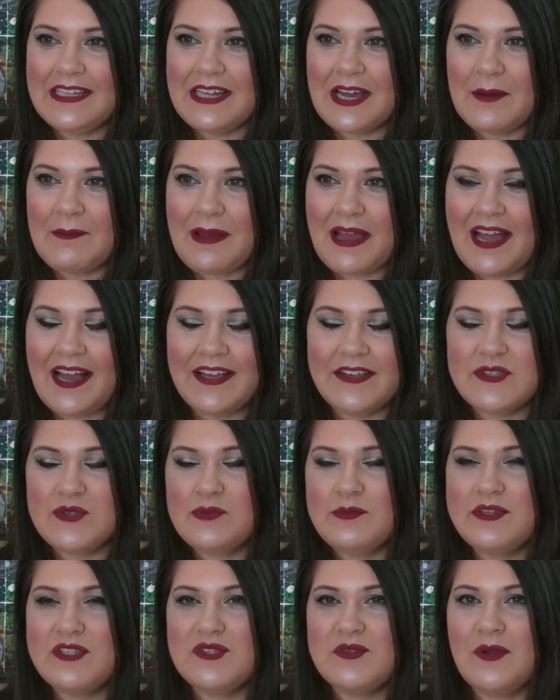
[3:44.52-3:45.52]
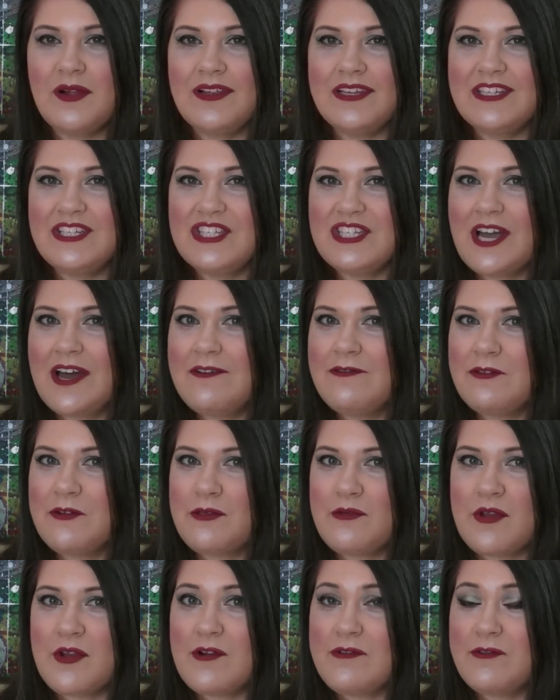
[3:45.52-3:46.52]
my eyes would be swollen shut for
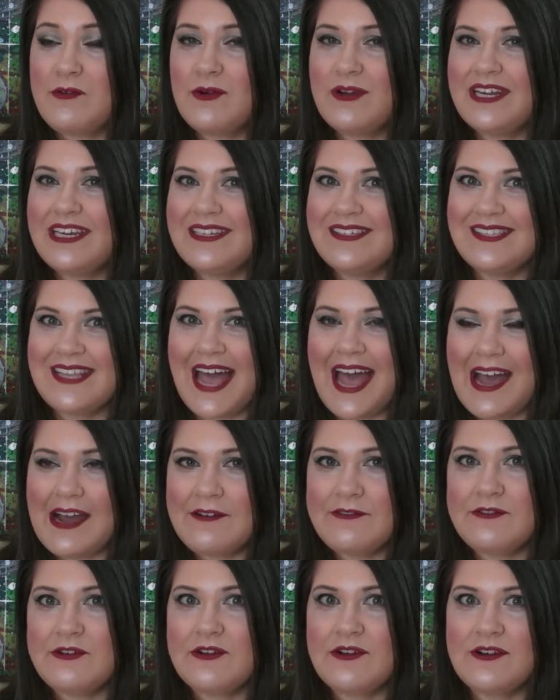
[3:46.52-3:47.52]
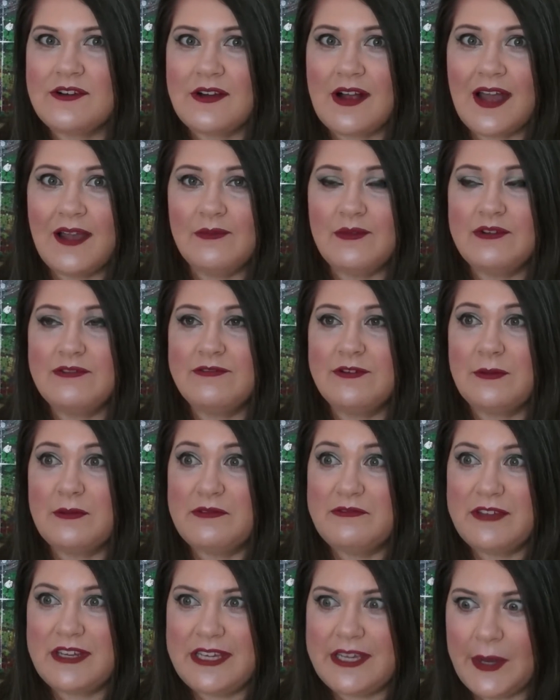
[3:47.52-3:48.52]
3 or 4 days after I would film a
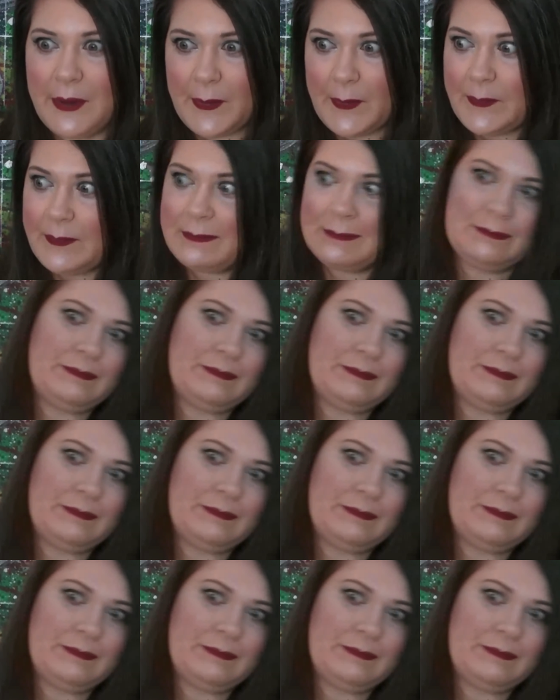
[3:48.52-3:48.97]
video.